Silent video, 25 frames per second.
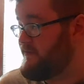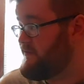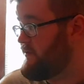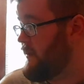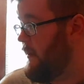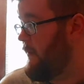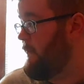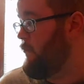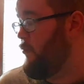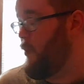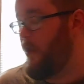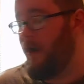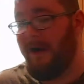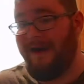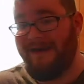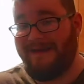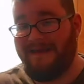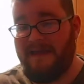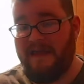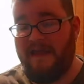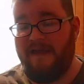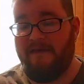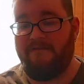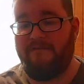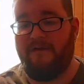somewhere. I
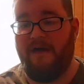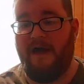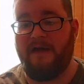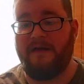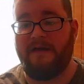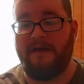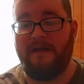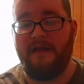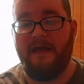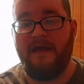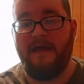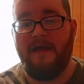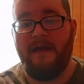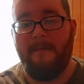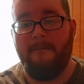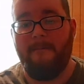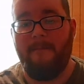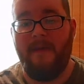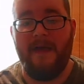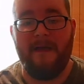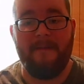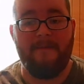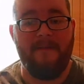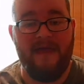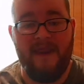can't find it.
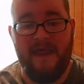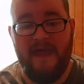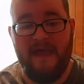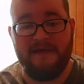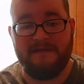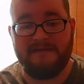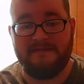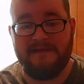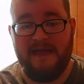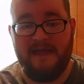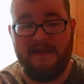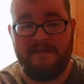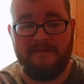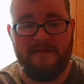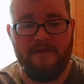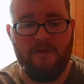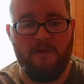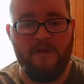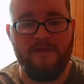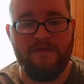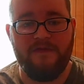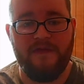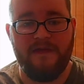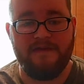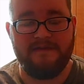Mega Man X8. The
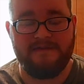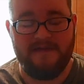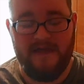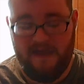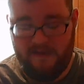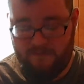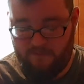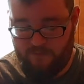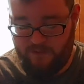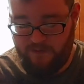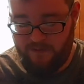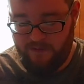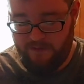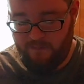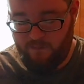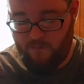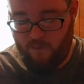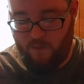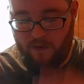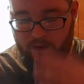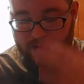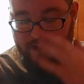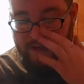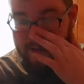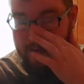only things I really
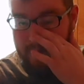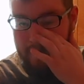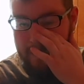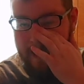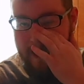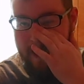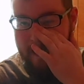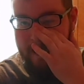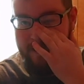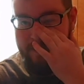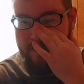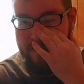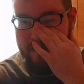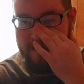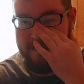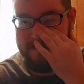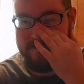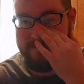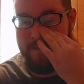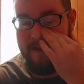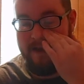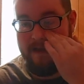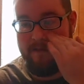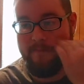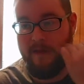want to get now, I think, is
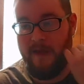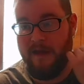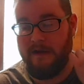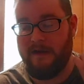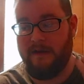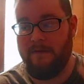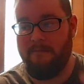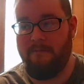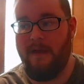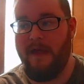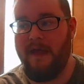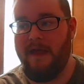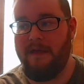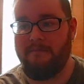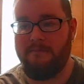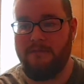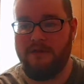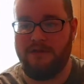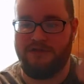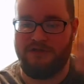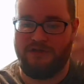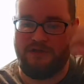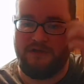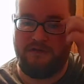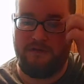Mega Man Command
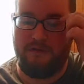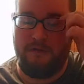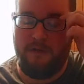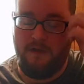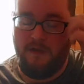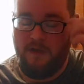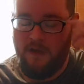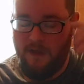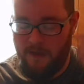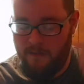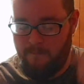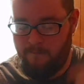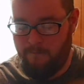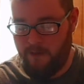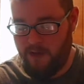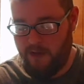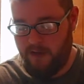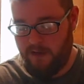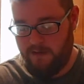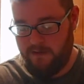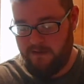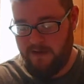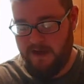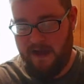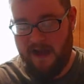Mission.
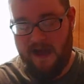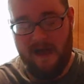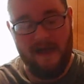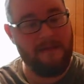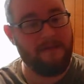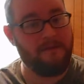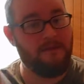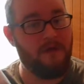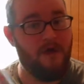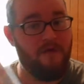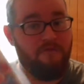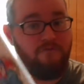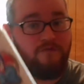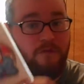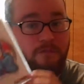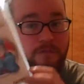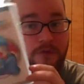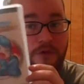But yeah, I love the